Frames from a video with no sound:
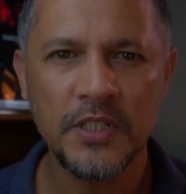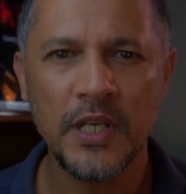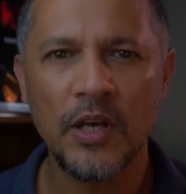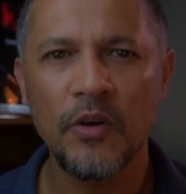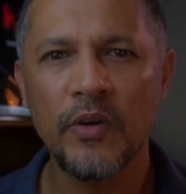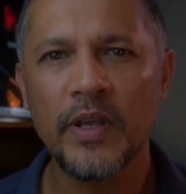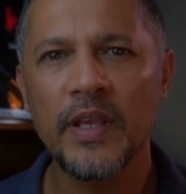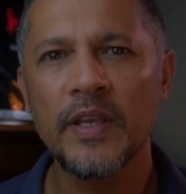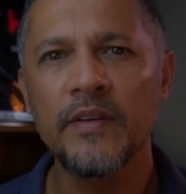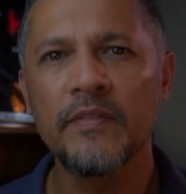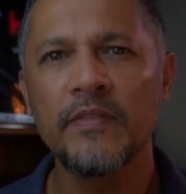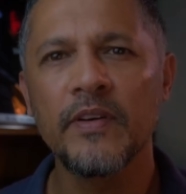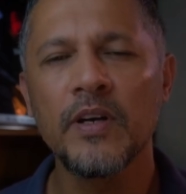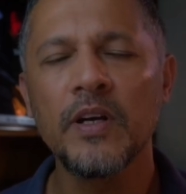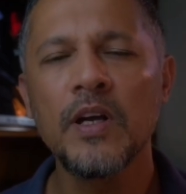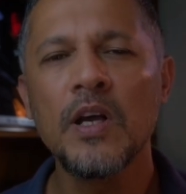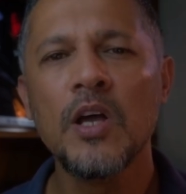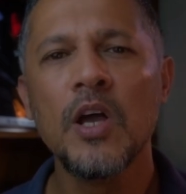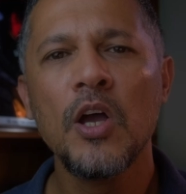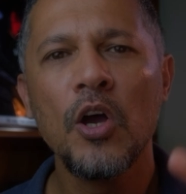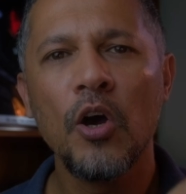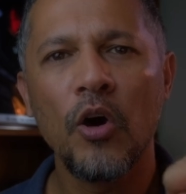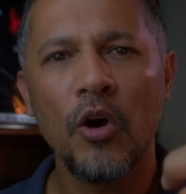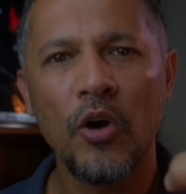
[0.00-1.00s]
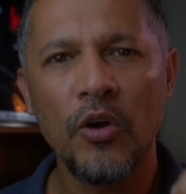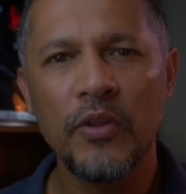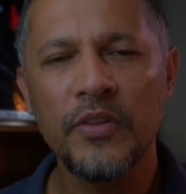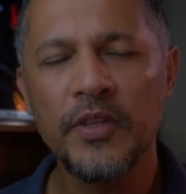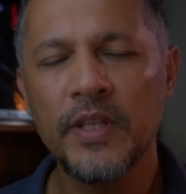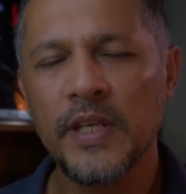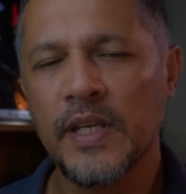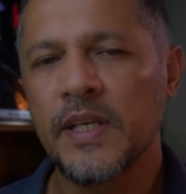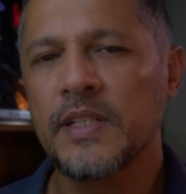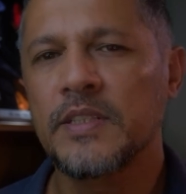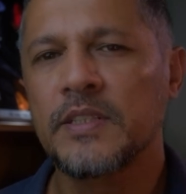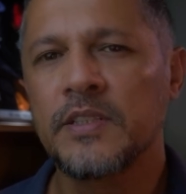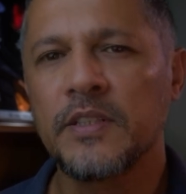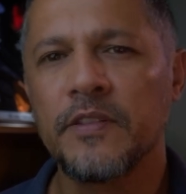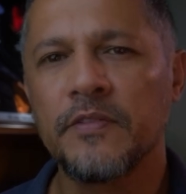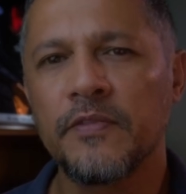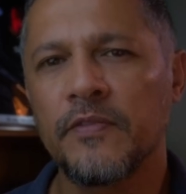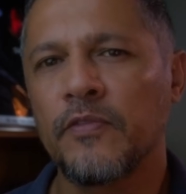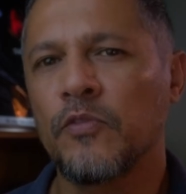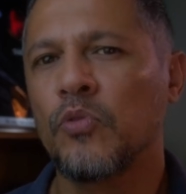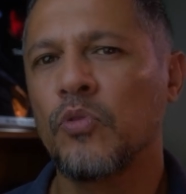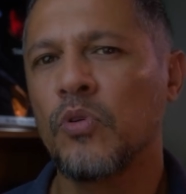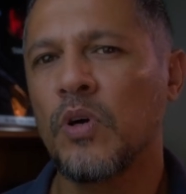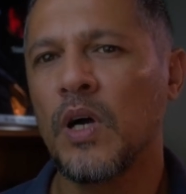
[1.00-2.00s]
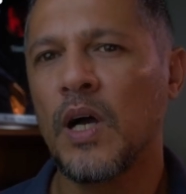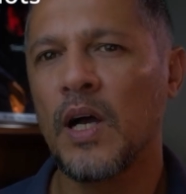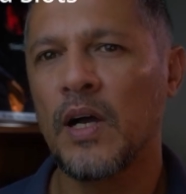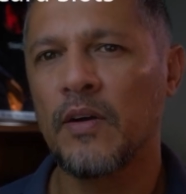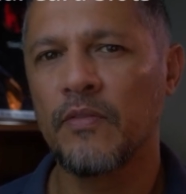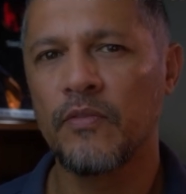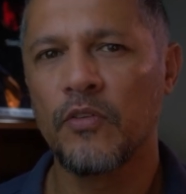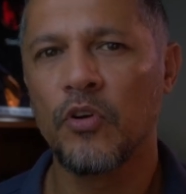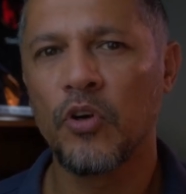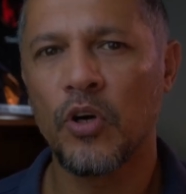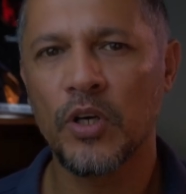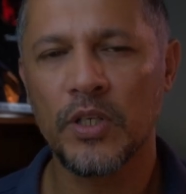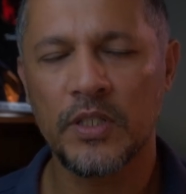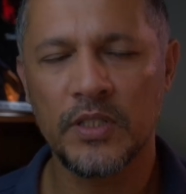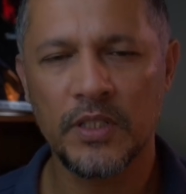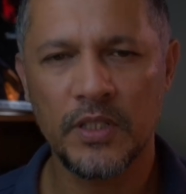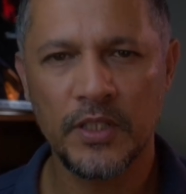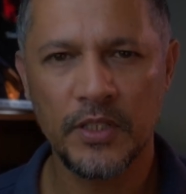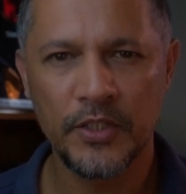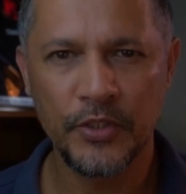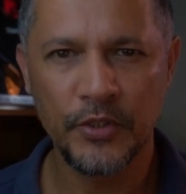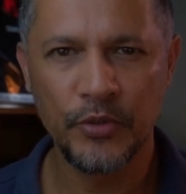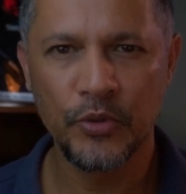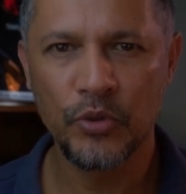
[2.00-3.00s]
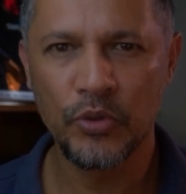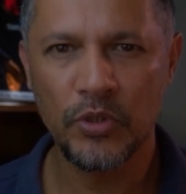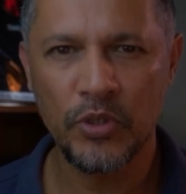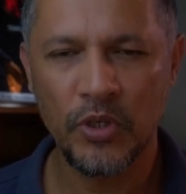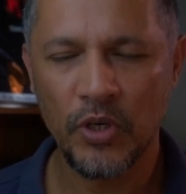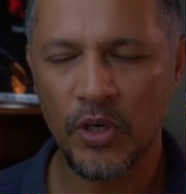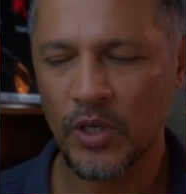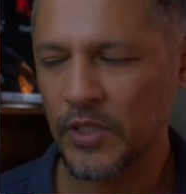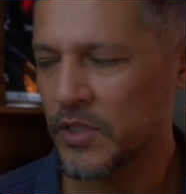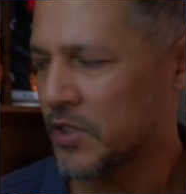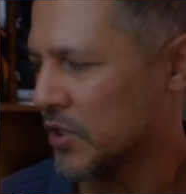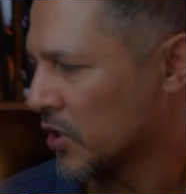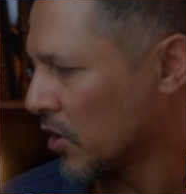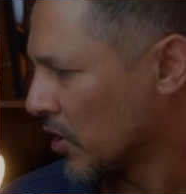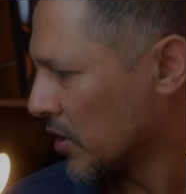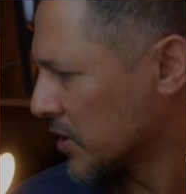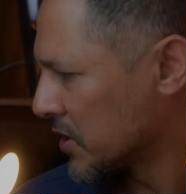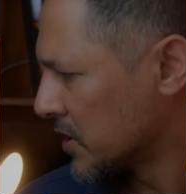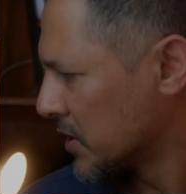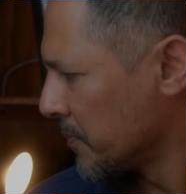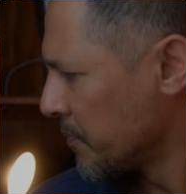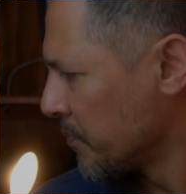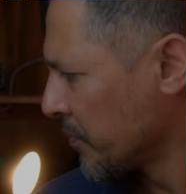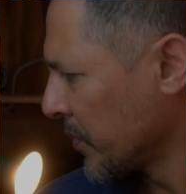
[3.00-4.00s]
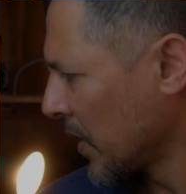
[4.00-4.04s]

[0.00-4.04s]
However, on the XT4 I've got dual card slots.